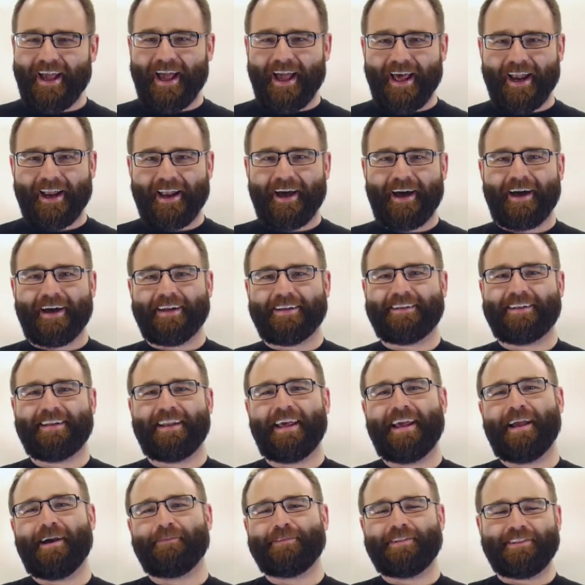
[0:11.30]
and
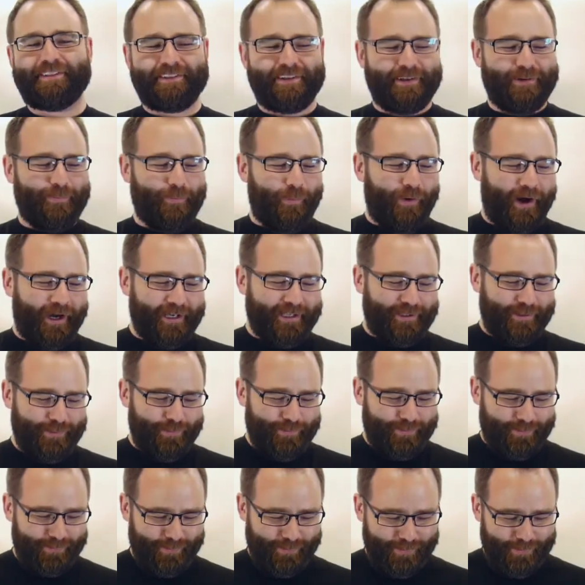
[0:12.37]
today I'm just going to walk you
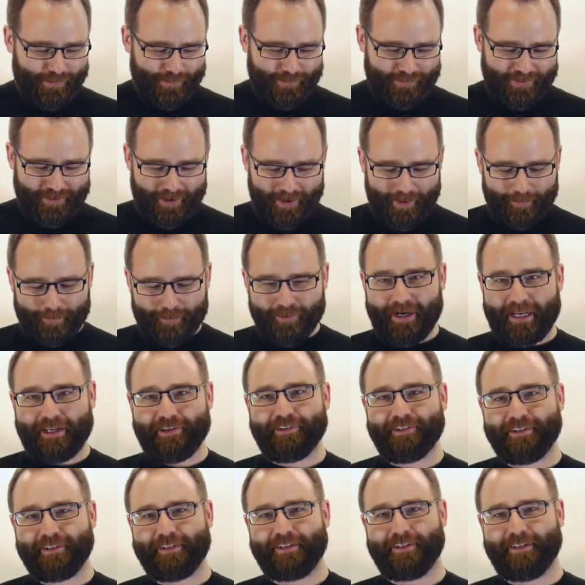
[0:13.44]
through the
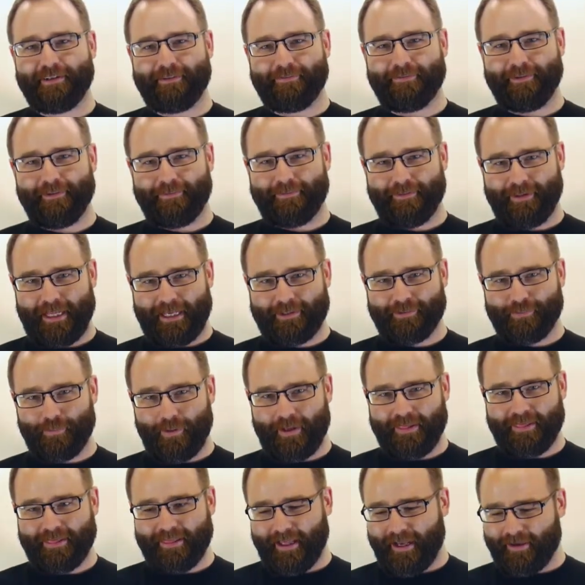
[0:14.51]
operation of the
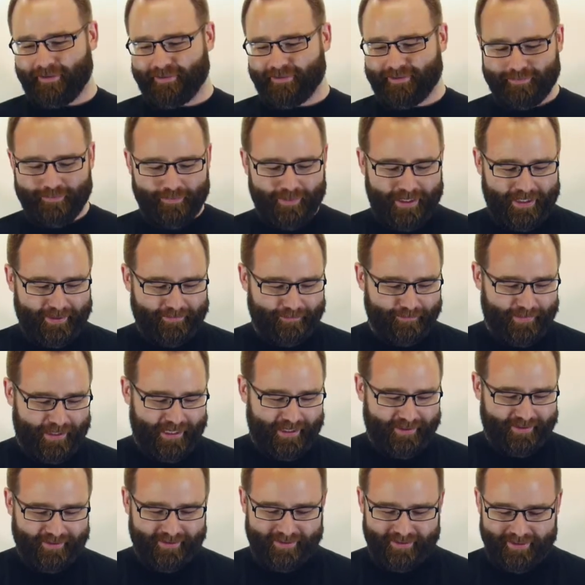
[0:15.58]
FLEX1000 button
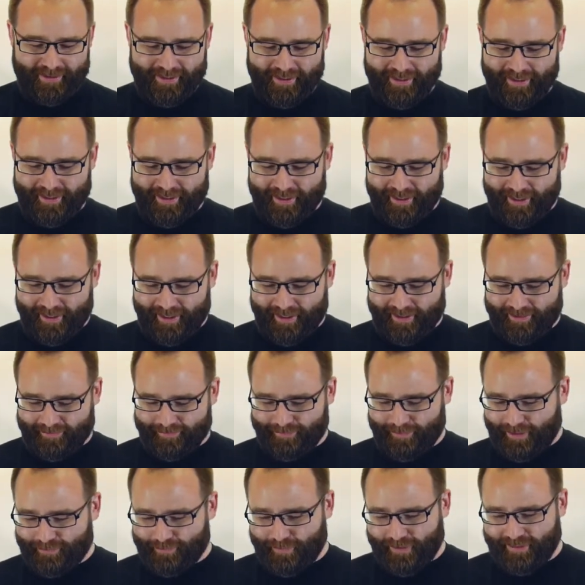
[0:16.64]
maker. The
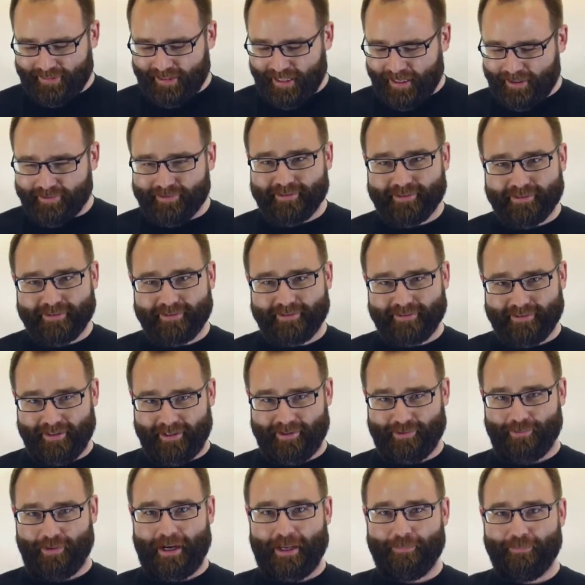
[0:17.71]
FLEX1000's
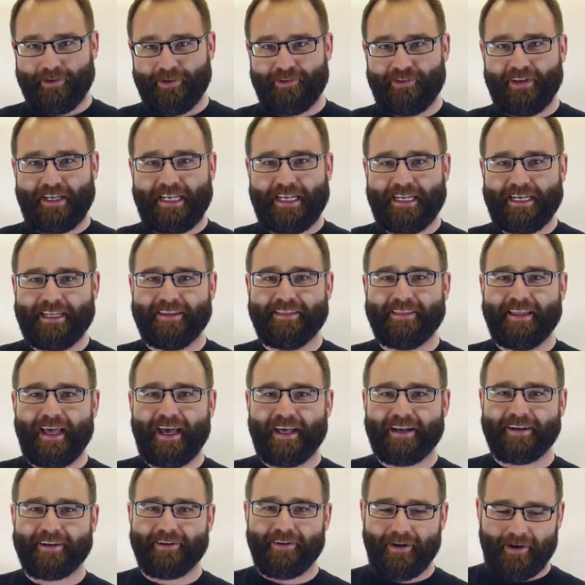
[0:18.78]
a great machine in
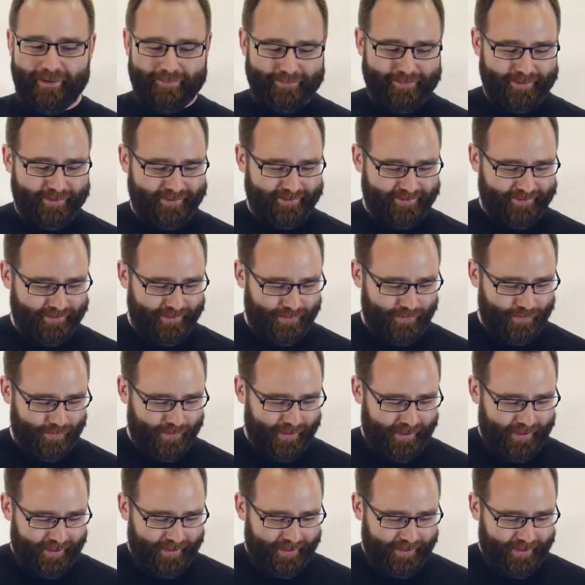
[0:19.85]
that it offers you